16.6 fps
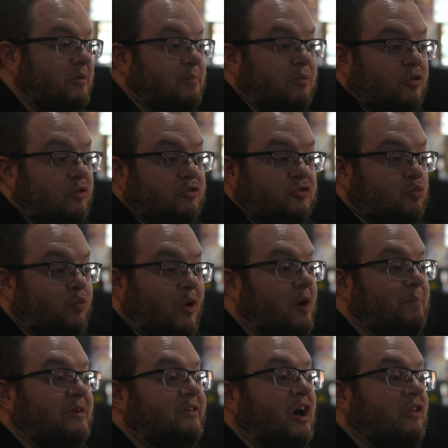people there swear
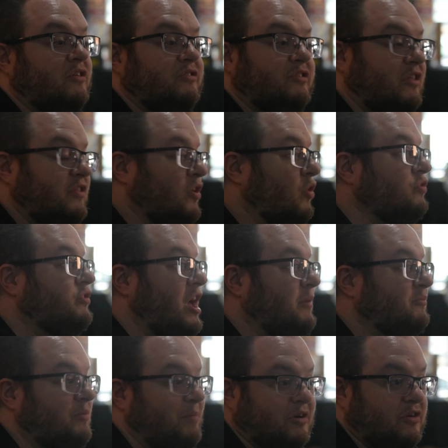up and down that said the old
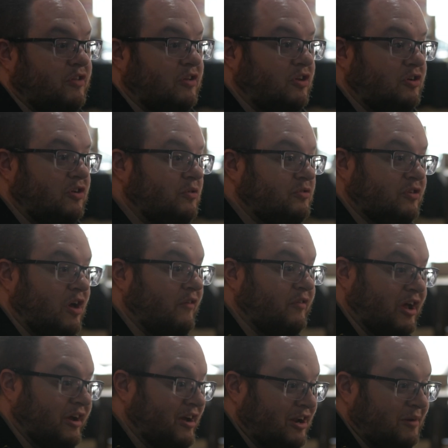games are better than the new stuff.
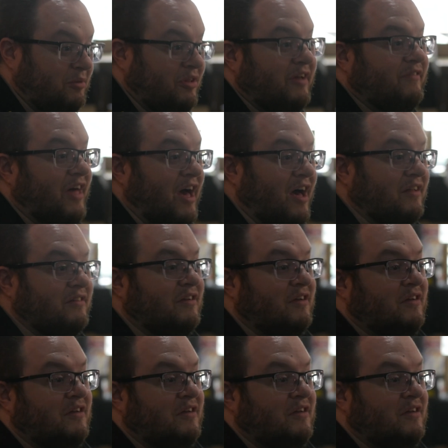And I kind of believe that.